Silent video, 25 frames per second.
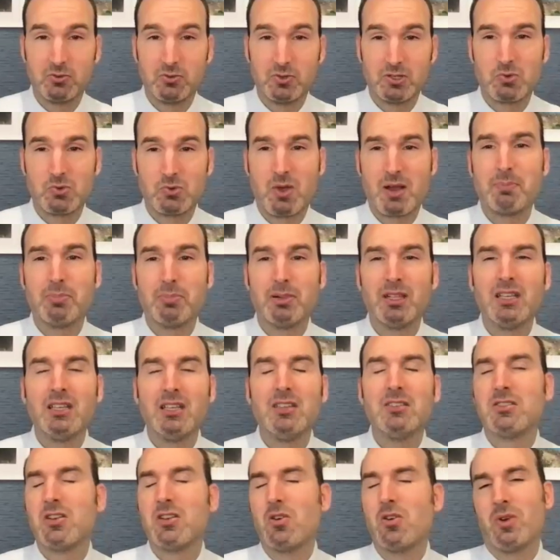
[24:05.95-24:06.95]
which is why
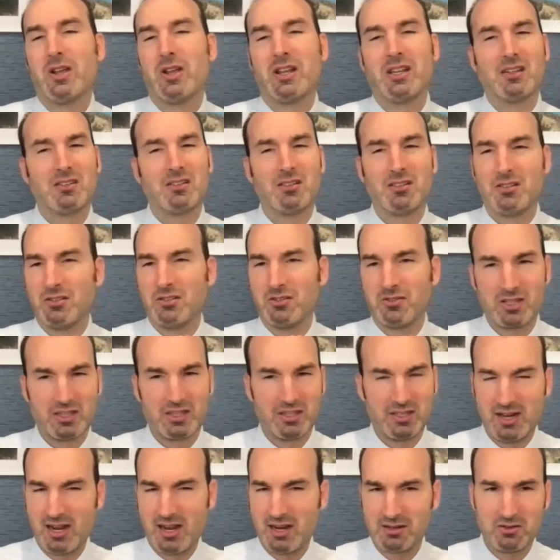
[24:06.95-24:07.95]
please don't wait till you get
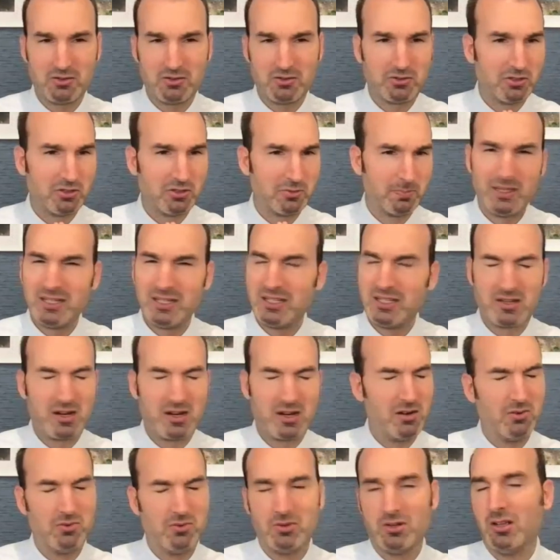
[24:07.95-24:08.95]
the diagnosis. Please
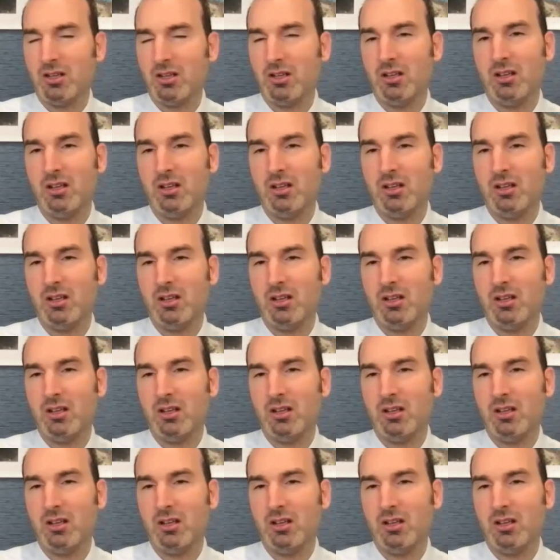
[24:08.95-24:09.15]
don't.